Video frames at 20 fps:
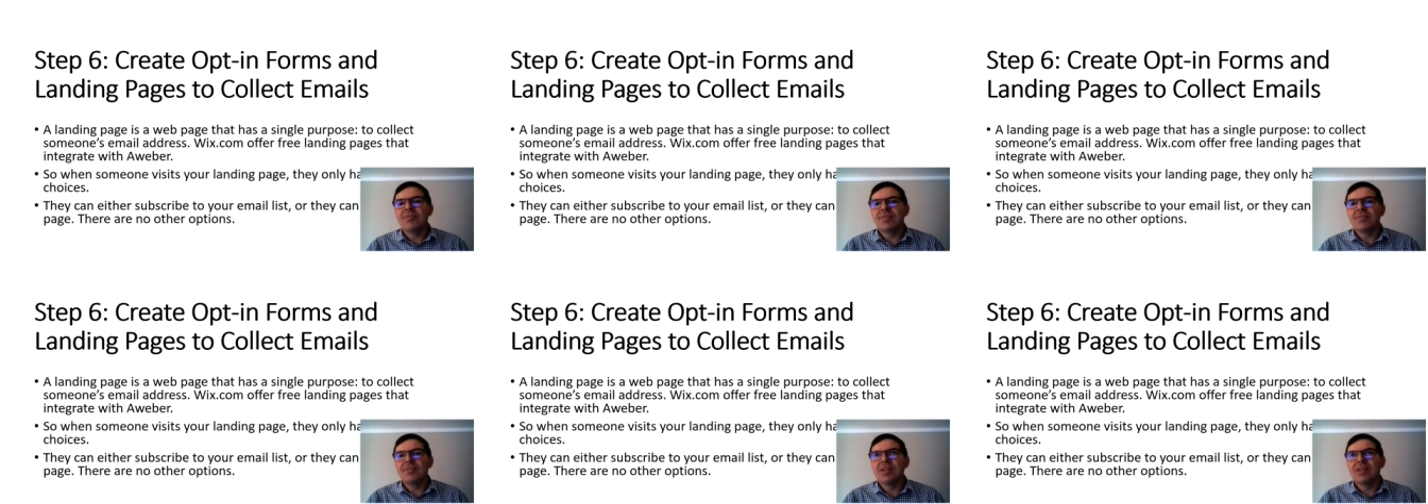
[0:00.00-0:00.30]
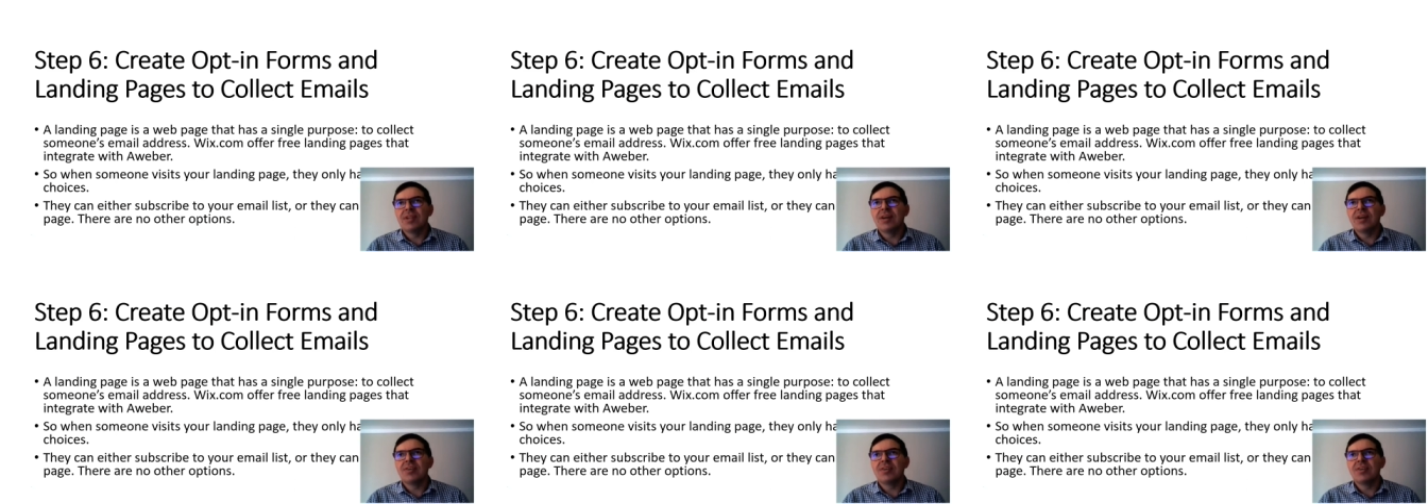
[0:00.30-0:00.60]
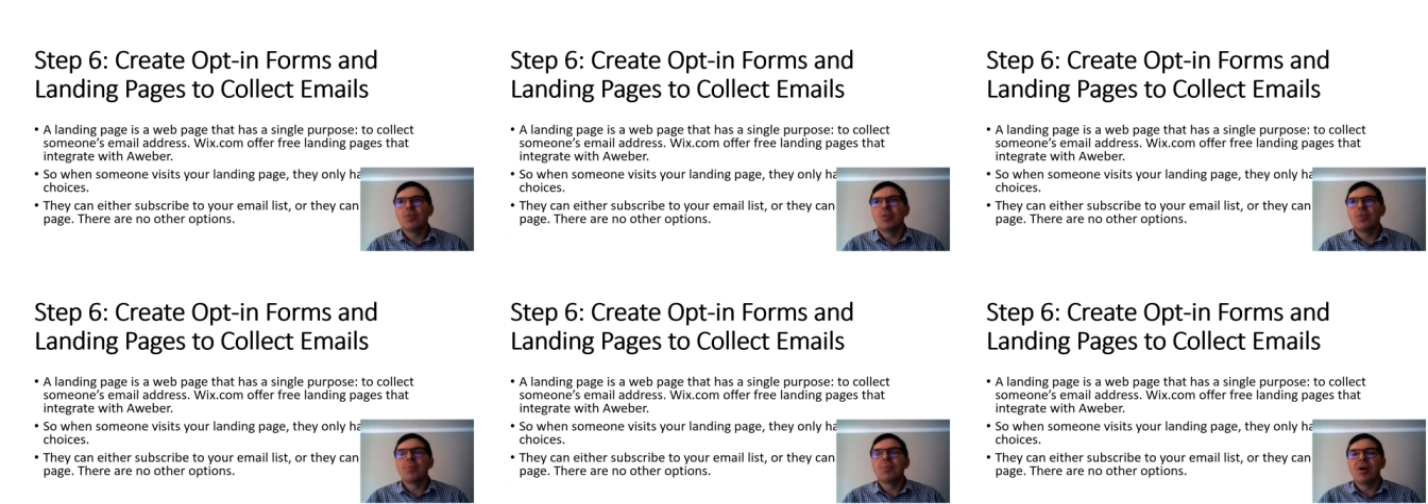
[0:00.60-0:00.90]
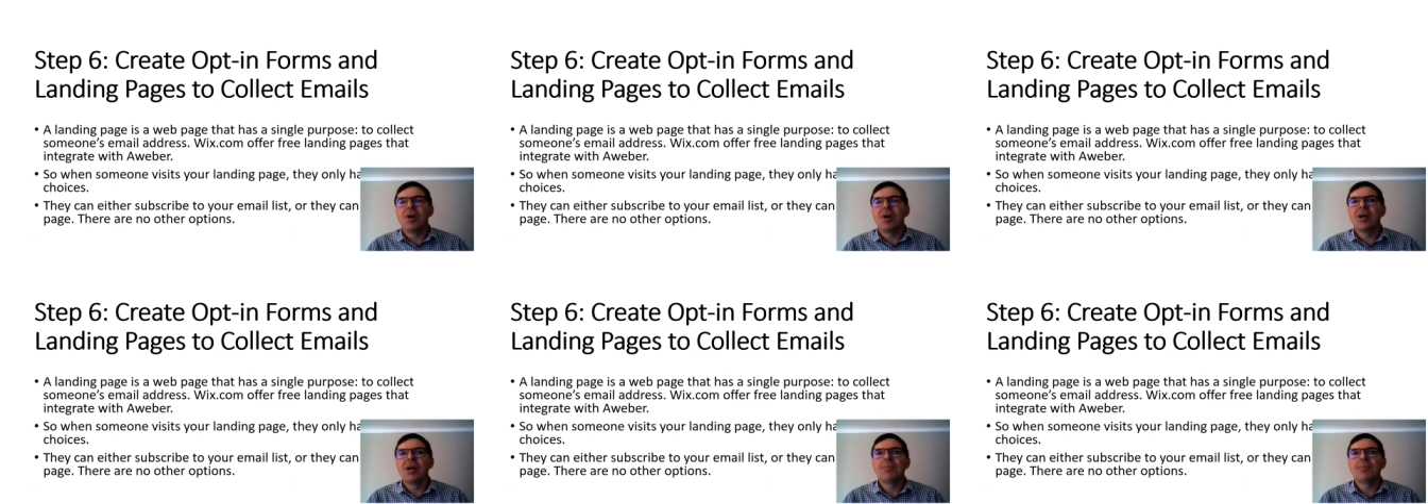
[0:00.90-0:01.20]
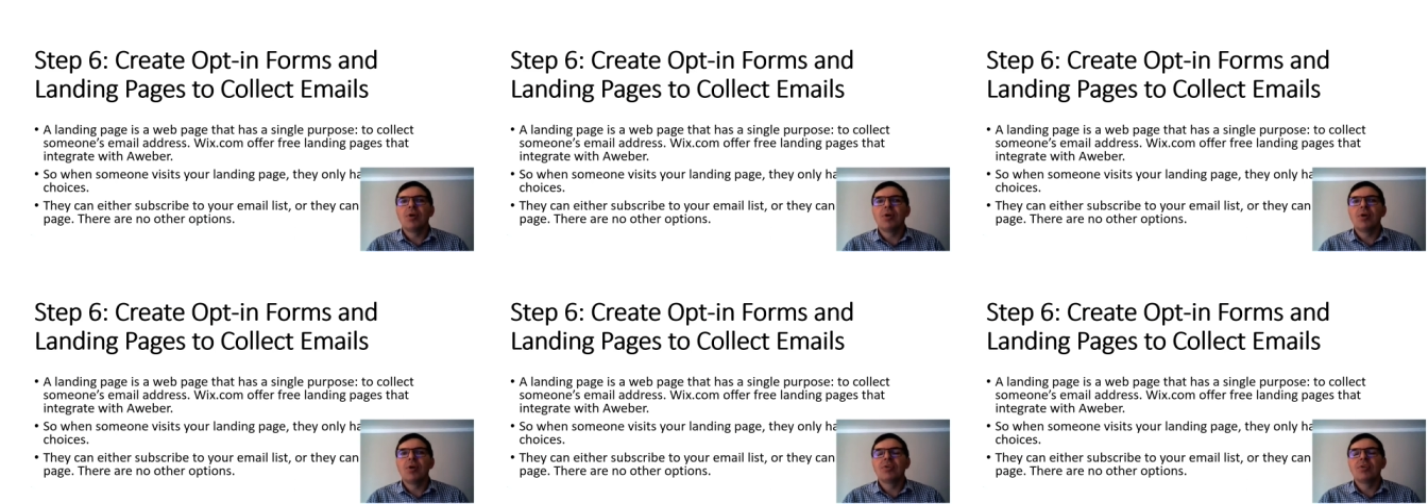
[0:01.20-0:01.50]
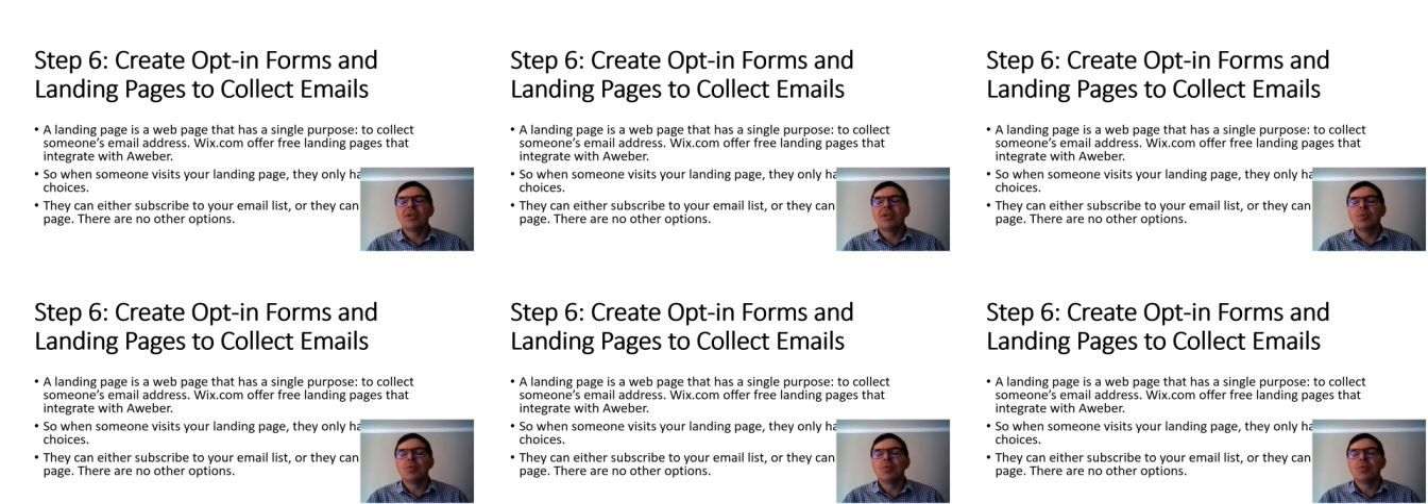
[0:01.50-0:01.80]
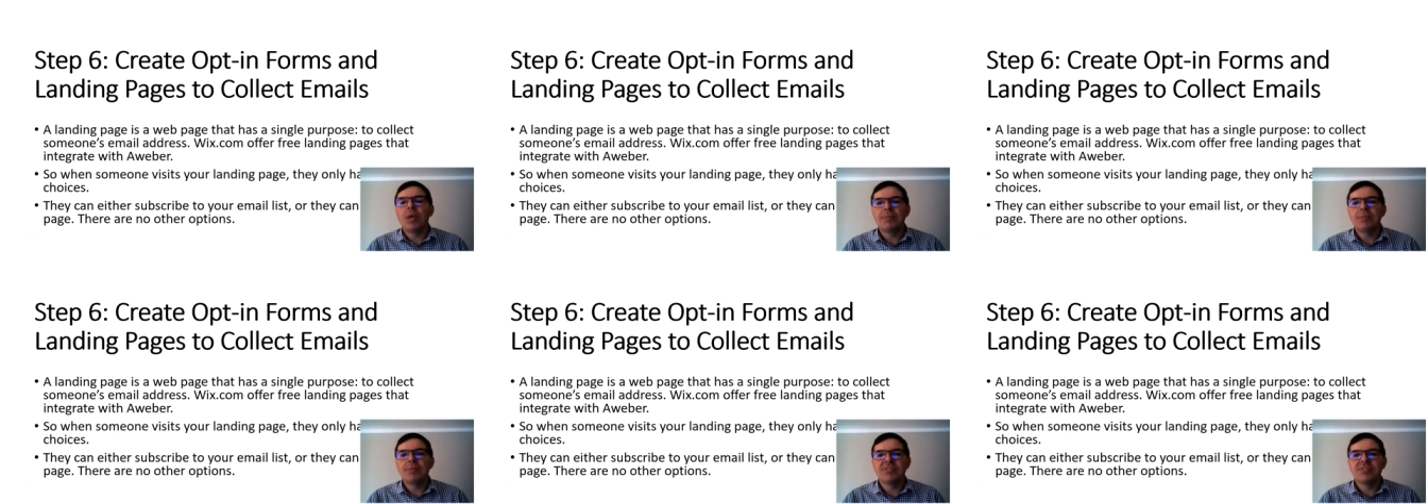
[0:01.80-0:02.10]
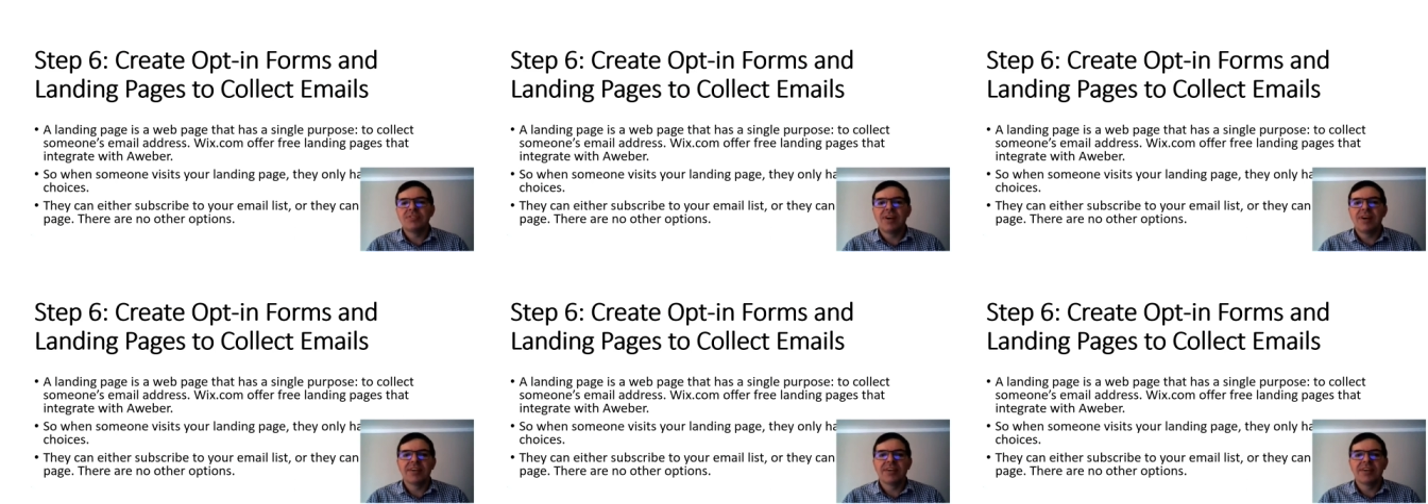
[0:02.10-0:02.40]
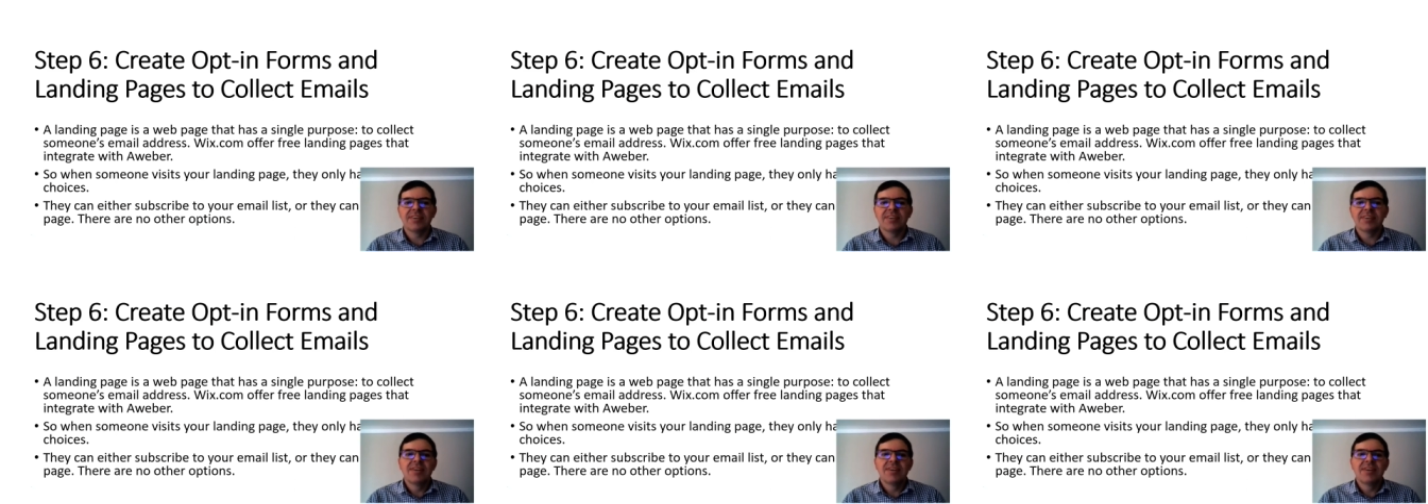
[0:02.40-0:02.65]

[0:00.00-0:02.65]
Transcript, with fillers: like your bribe on a website